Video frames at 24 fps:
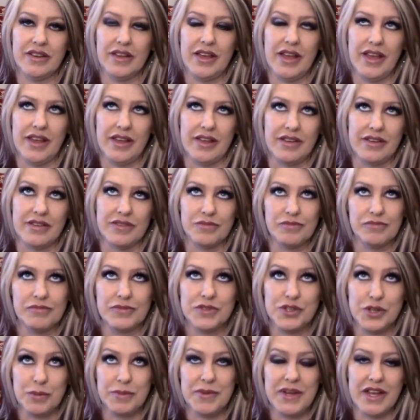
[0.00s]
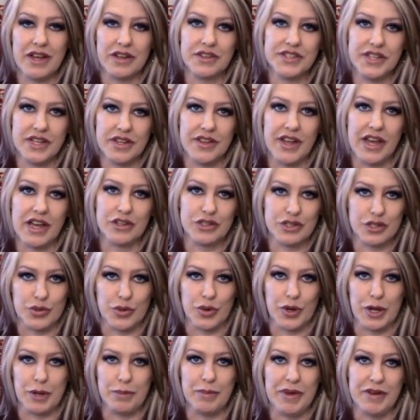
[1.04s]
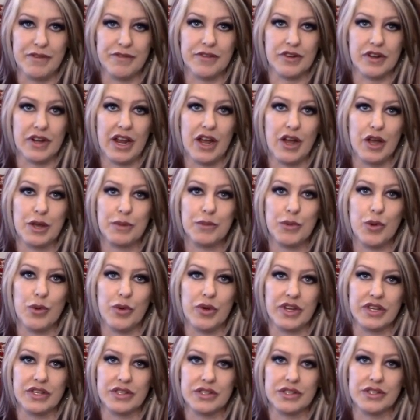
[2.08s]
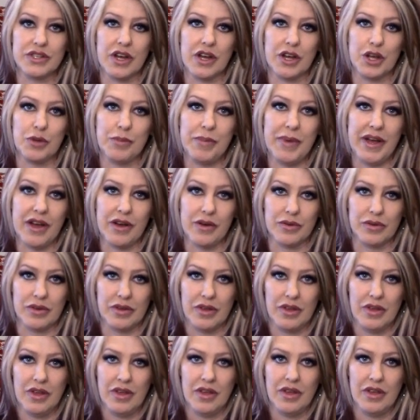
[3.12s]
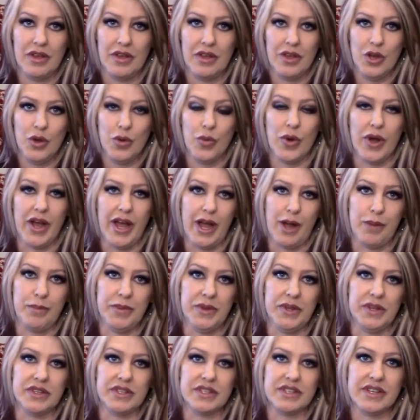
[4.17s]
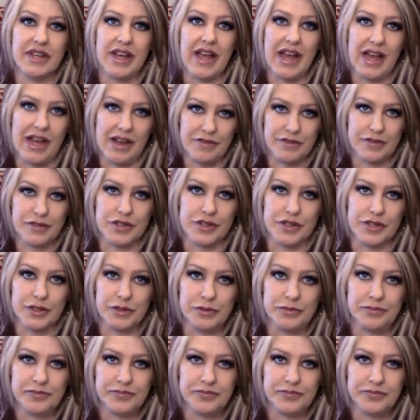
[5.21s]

And someday I'll tell that story. But for now, I'm going to talk about what happened after.